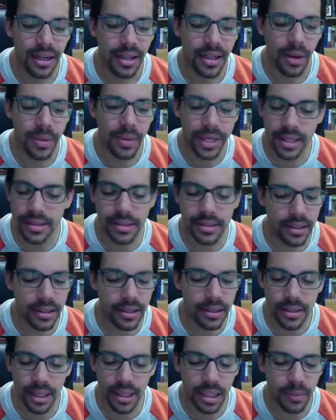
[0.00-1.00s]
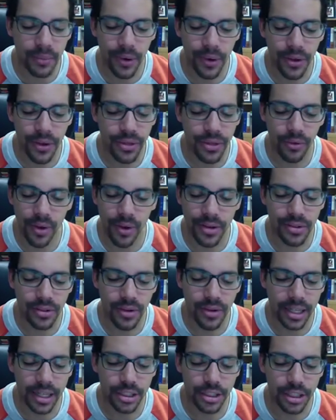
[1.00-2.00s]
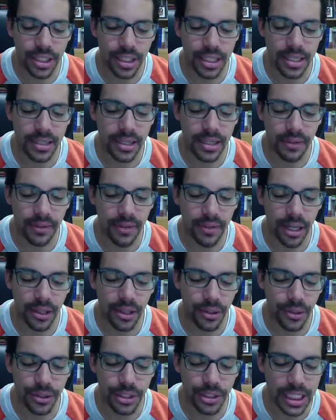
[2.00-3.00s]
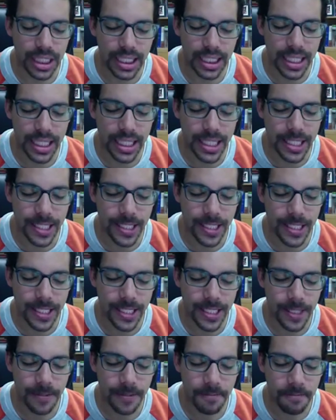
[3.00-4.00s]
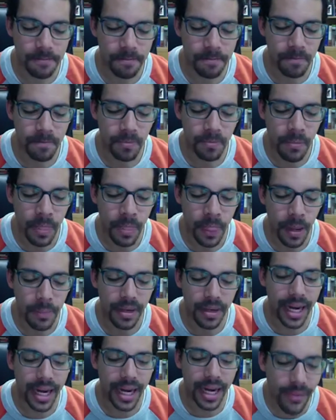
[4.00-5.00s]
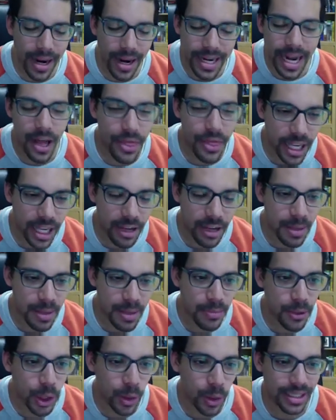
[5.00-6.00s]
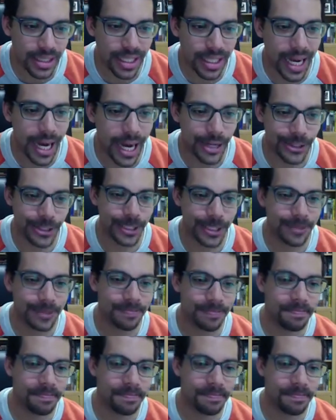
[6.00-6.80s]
that we can still celebrate the resurrection of our Lord Jesus. But God, I right now think of people who are tired.